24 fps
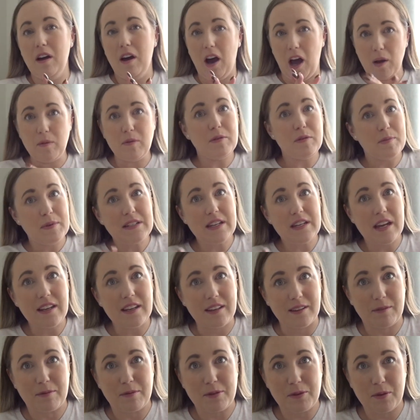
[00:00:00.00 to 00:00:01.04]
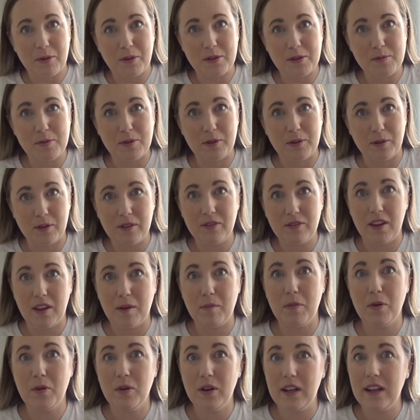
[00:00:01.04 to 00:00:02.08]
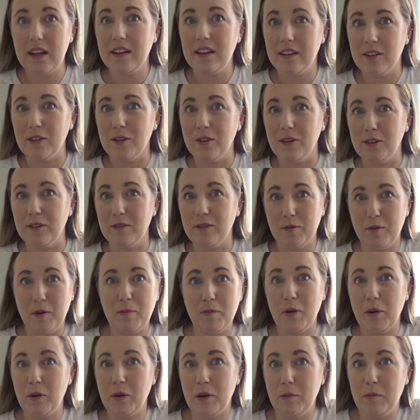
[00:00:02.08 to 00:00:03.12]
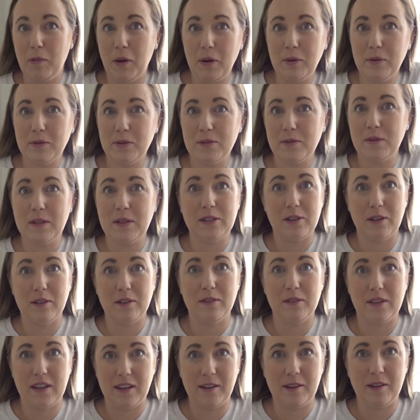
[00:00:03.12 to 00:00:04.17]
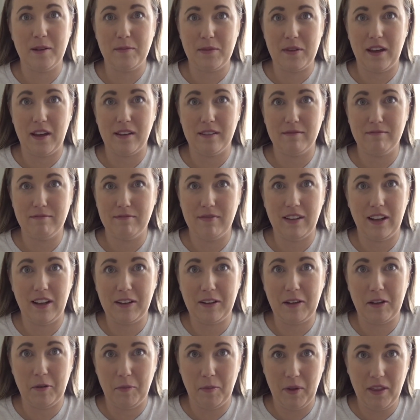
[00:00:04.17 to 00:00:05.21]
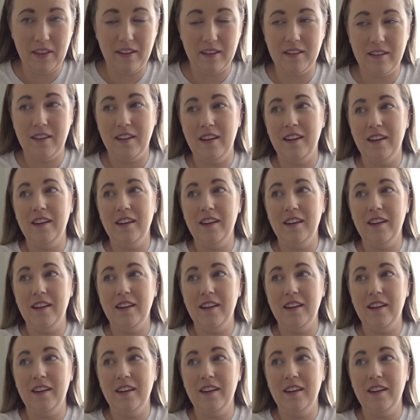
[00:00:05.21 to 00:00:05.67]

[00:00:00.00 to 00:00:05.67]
I will be taking them to a hospital if they're poorly or have broken a bone or something. Don't think I'm that kind of mother.